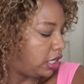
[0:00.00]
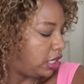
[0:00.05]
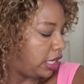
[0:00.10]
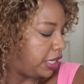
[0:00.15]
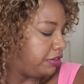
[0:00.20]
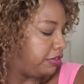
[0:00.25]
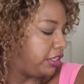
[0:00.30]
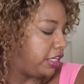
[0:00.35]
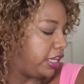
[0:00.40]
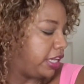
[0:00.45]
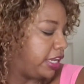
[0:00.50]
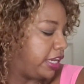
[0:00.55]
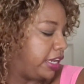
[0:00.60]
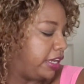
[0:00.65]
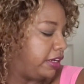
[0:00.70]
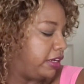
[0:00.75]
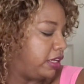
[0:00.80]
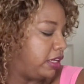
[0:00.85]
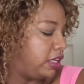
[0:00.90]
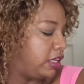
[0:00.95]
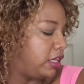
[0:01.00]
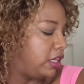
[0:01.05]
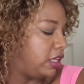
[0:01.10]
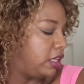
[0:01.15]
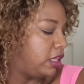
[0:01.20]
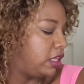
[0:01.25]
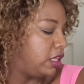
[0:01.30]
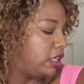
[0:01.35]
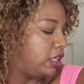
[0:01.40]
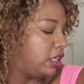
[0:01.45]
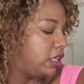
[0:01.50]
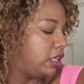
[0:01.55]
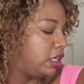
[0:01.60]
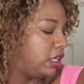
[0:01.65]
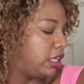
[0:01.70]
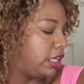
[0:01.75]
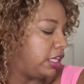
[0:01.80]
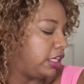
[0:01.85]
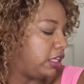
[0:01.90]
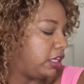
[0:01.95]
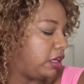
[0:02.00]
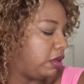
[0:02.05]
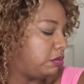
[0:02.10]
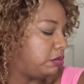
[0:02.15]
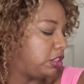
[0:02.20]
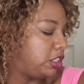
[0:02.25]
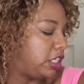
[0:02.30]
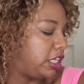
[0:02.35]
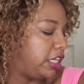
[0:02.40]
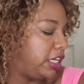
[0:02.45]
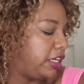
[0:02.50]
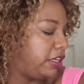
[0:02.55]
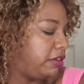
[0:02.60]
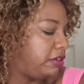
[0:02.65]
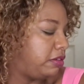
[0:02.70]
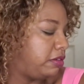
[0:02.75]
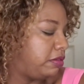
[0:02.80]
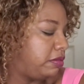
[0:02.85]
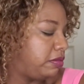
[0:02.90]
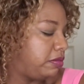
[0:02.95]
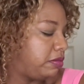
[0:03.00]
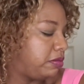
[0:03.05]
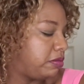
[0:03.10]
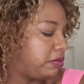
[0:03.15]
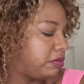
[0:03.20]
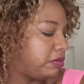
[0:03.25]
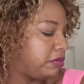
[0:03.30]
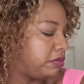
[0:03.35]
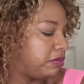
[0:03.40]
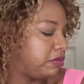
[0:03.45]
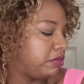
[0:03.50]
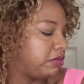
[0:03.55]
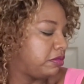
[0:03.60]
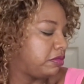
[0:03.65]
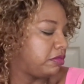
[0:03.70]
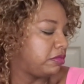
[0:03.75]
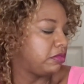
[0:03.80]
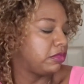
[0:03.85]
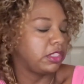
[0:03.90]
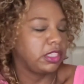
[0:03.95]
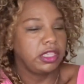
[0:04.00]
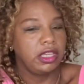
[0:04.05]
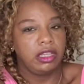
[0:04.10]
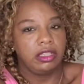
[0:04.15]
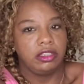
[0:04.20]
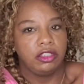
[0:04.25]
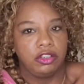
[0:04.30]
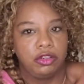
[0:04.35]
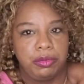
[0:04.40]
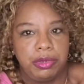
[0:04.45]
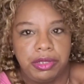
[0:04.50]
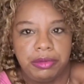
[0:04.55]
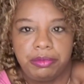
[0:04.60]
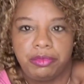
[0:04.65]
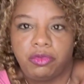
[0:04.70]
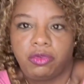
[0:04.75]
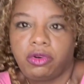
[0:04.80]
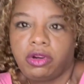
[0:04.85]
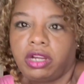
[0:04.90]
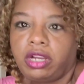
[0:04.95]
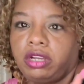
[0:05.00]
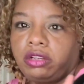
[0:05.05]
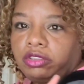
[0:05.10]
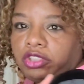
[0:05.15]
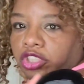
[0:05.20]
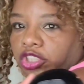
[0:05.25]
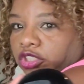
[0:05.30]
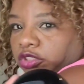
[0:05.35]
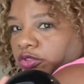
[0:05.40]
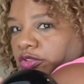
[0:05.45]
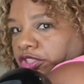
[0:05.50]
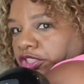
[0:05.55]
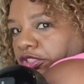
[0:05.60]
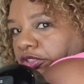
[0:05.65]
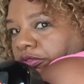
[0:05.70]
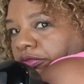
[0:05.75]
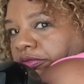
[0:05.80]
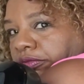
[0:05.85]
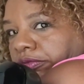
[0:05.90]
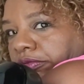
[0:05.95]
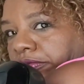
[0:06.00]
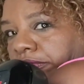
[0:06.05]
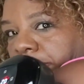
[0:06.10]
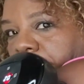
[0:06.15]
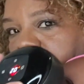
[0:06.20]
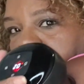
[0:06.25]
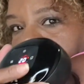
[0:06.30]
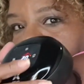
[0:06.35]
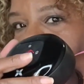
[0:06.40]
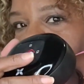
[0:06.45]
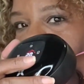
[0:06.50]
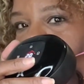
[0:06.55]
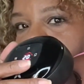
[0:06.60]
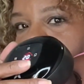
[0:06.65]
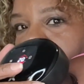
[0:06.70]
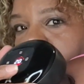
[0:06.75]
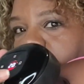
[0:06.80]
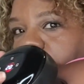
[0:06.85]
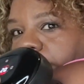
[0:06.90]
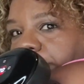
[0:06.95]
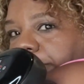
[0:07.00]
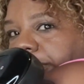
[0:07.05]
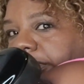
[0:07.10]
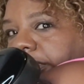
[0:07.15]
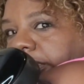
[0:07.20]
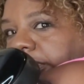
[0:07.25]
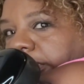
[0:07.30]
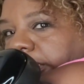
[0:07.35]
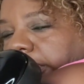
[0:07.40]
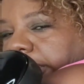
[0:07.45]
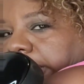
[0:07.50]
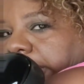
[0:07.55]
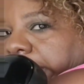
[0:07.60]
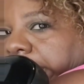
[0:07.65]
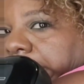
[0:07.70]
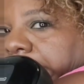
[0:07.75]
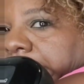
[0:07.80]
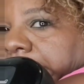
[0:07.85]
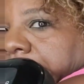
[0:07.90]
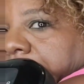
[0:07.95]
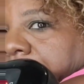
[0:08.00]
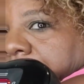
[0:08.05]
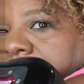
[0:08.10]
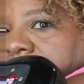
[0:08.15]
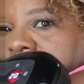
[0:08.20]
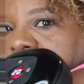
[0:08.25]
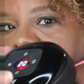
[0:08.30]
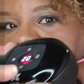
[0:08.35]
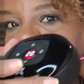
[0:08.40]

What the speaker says: and then it comes in a little bit more. I'll show you as best as I can.